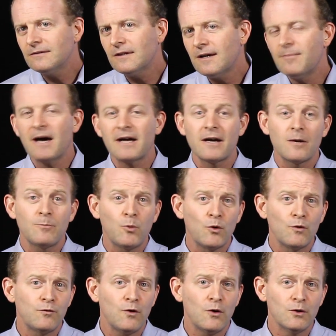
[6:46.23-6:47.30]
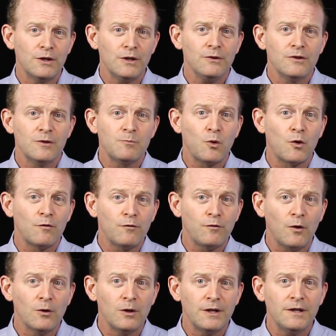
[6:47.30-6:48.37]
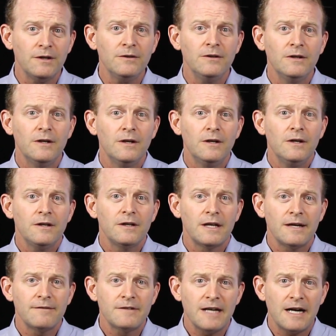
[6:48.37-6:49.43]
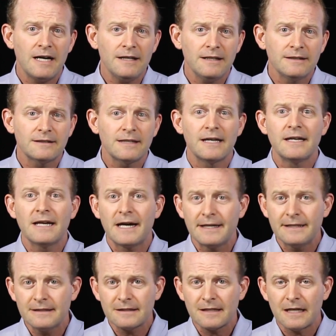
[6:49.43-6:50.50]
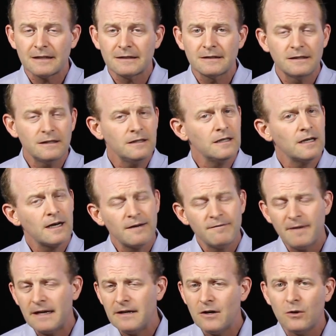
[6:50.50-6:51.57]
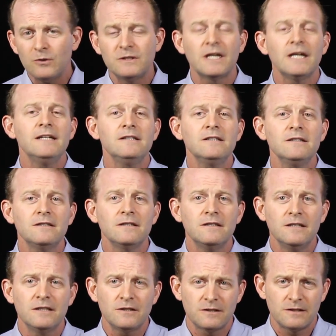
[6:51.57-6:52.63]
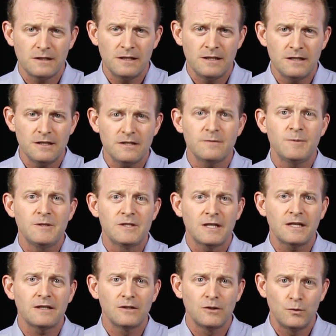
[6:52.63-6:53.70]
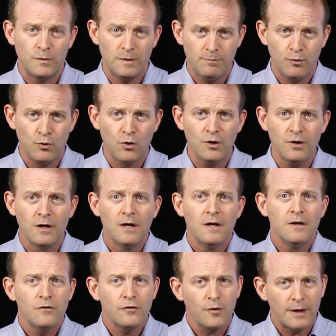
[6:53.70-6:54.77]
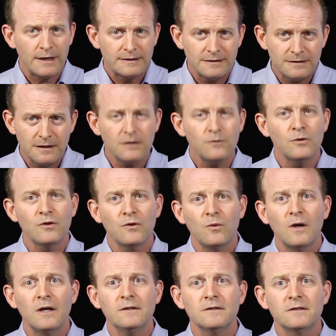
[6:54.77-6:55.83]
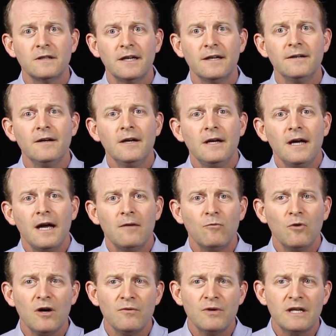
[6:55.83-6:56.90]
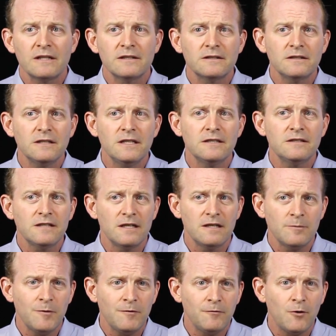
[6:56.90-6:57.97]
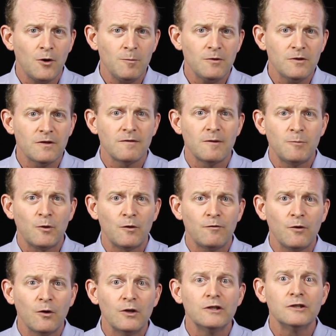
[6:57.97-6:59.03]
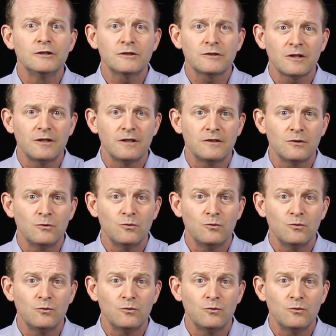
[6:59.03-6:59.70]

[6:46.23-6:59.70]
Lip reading: about our portfolio. The portfolio that I've got, it's got 9 stocks in it. I've made no changes in this particular report, so I stick with the ones there. And what we can see is that the performance of the portfolio is starting to